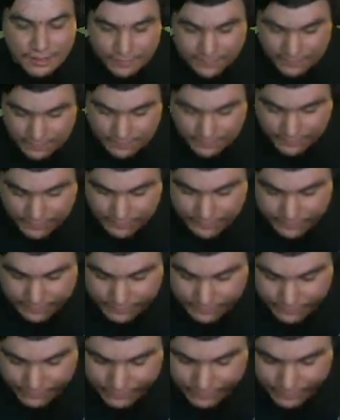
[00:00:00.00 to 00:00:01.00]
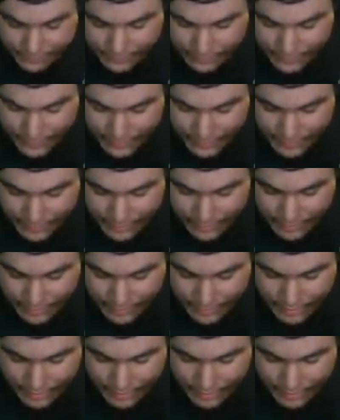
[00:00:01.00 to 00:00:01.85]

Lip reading: Nobody speaks.